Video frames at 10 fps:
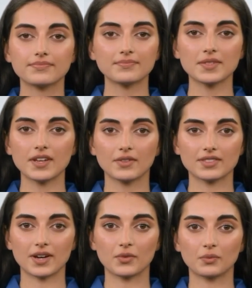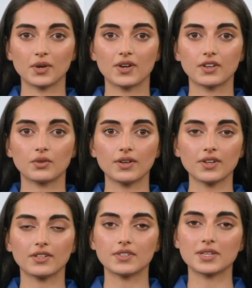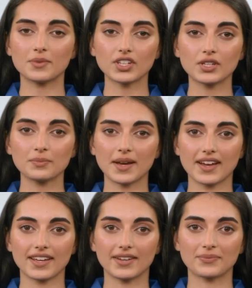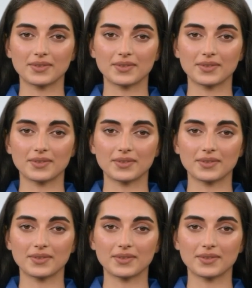Beans are where you earn your commission pay.